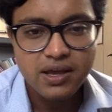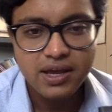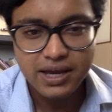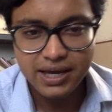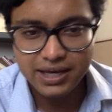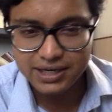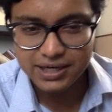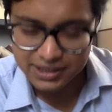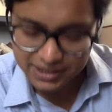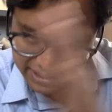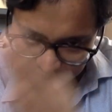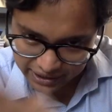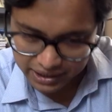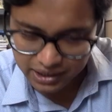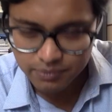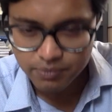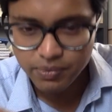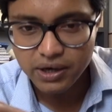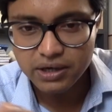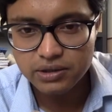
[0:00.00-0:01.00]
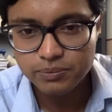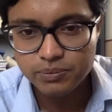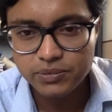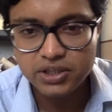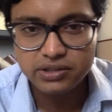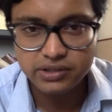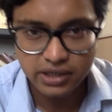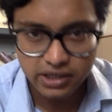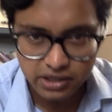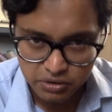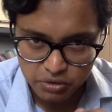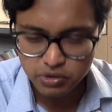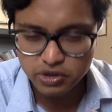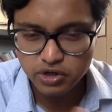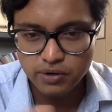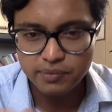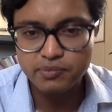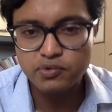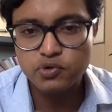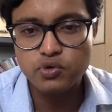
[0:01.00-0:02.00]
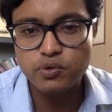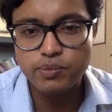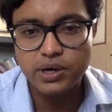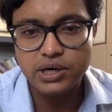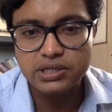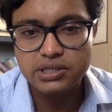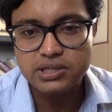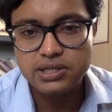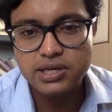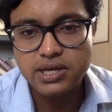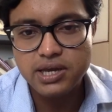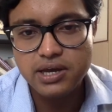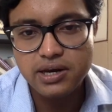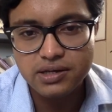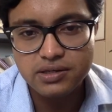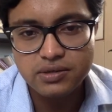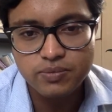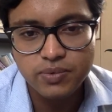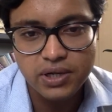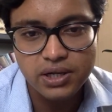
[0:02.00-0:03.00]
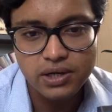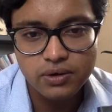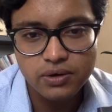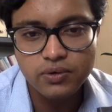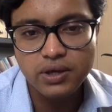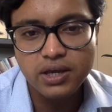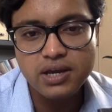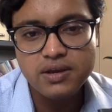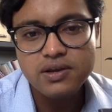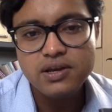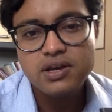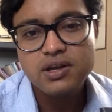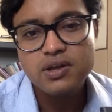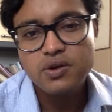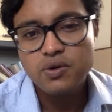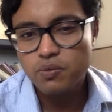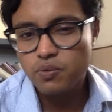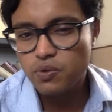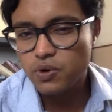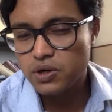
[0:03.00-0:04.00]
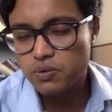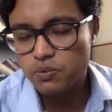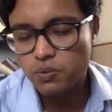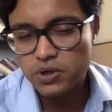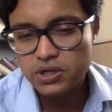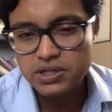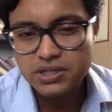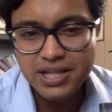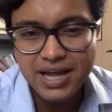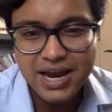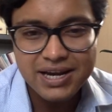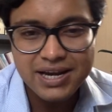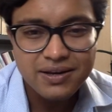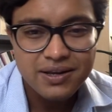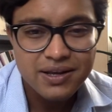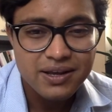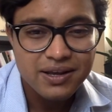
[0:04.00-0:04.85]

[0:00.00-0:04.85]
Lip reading: And in the second part of the statute, you have two parts here as well, okay. What is that?